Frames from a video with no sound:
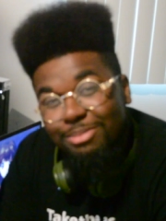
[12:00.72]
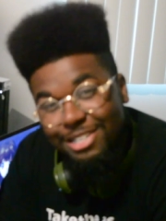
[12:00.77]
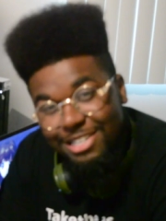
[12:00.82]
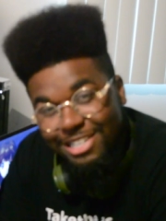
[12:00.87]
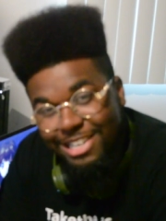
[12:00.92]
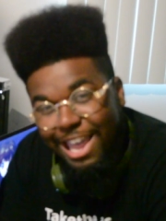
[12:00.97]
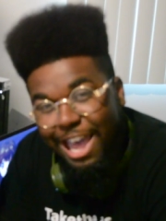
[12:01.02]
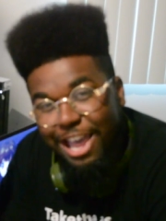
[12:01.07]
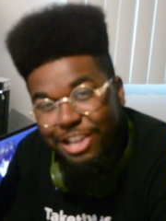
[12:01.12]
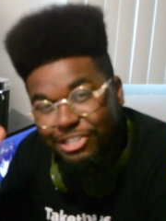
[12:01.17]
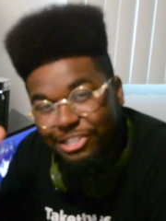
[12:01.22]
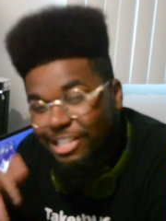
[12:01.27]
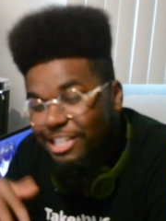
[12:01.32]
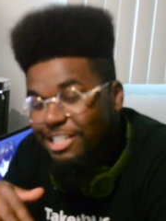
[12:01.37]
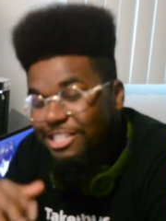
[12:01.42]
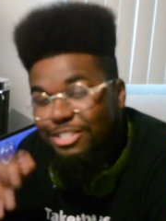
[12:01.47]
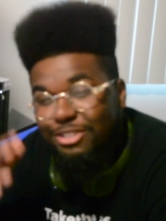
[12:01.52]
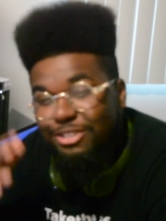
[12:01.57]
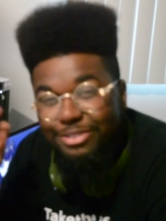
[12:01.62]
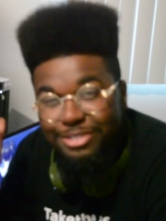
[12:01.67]
in the action and he
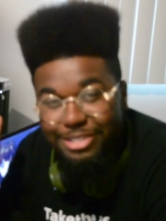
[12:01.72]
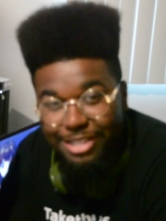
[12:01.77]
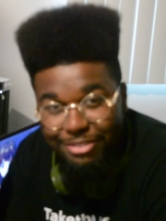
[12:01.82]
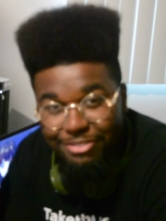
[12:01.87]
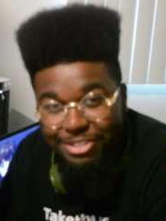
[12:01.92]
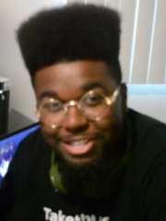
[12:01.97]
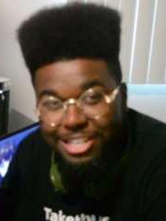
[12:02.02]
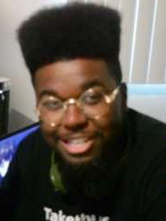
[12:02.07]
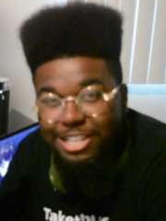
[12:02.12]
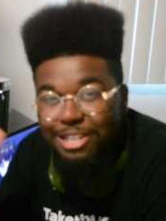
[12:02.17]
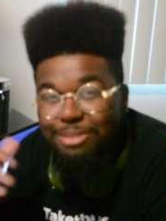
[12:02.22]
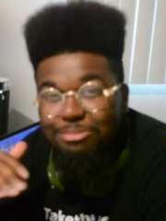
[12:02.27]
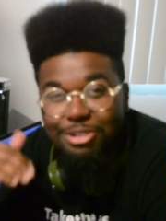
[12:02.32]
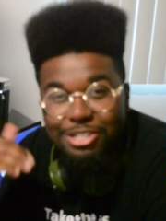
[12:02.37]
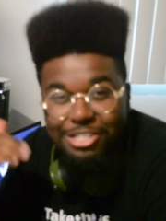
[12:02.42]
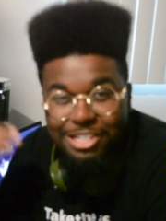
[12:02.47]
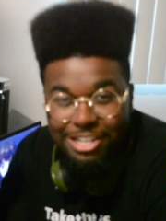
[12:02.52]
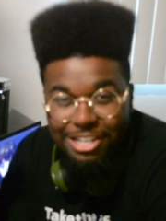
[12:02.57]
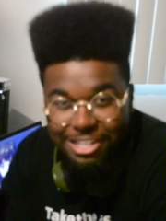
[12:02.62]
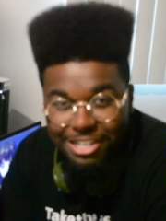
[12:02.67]
still saved the kid and
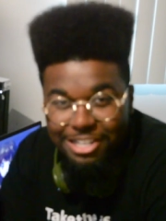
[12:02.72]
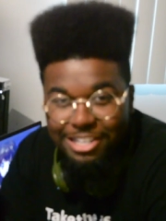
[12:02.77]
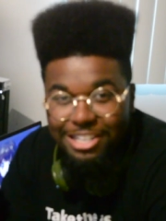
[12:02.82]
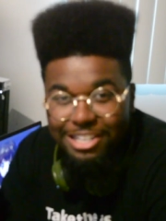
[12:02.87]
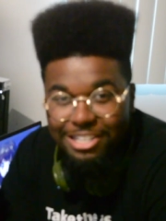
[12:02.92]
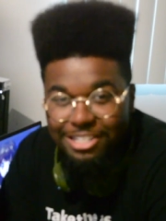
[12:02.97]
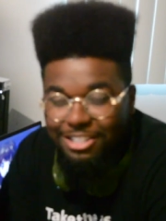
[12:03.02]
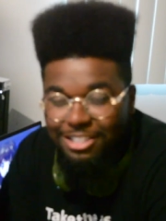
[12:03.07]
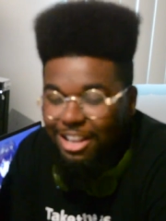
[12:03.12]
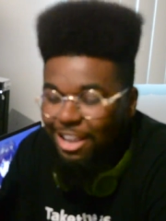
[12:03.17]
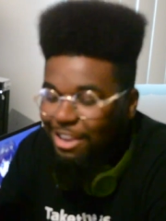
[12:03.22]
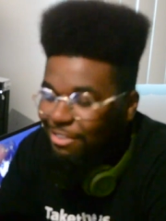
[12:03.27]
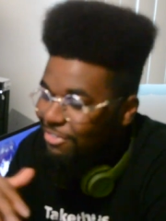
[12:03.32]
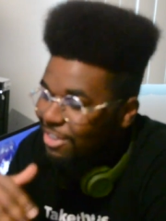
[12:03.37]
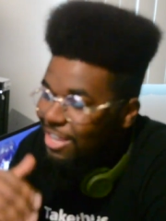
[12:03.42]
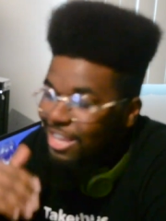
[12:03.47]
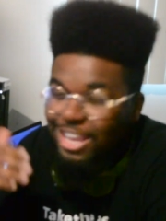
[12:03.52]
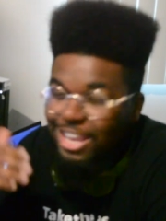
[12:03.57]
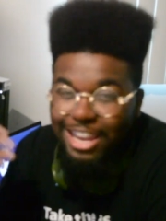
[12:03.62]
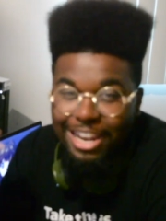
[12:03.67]
protected the kid's life.
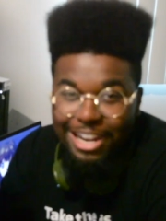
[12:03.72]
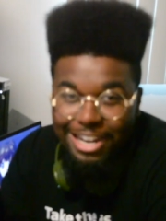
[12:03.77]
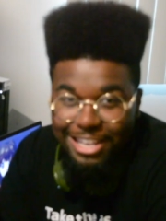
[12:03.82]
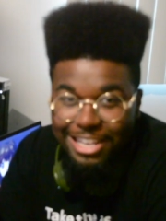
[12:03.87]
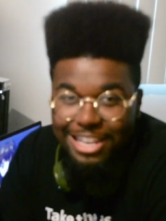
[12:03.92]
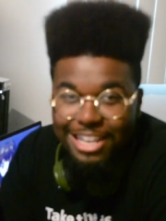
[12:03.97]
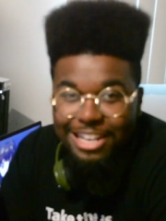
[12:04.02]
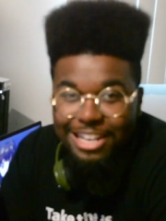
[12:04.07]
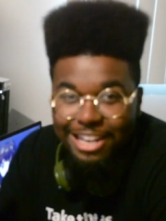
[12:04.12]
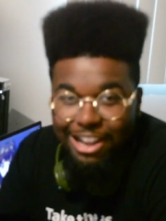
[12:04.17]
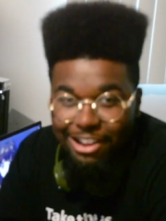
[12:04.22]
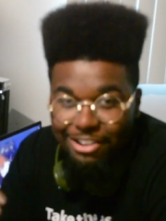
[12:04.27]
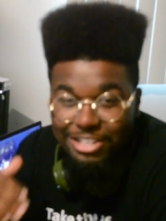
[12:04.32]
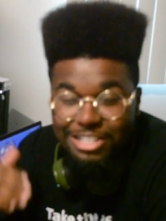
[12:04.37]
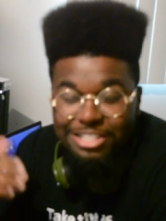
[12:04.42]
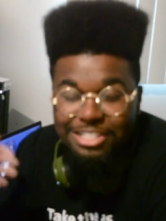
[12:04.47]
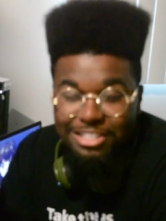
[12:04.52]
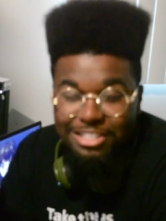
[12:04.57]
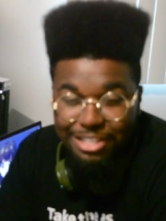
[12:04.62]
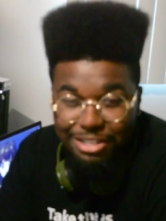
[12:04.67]
And the kid now
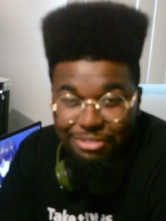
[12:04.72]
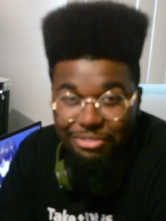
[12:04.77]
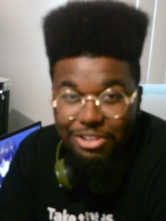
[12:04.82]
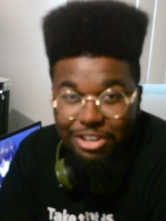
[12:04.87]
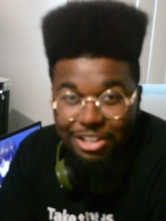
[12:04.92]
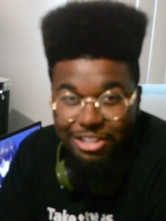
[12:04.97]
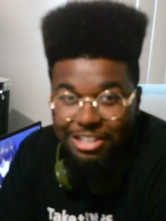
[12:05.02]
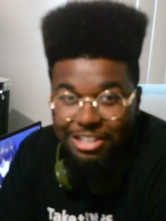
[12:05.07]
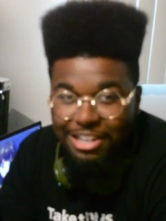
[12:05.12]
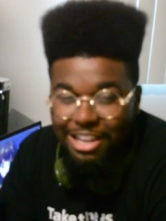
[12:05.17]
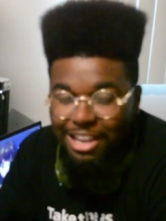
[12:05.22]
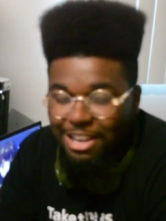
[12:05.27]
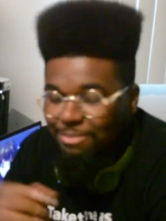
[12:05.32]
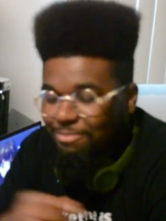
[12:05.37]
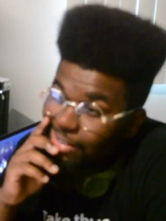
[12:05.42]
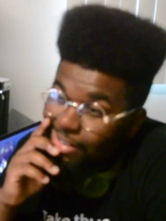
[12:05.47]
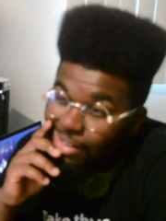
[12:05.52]
gets to live another day.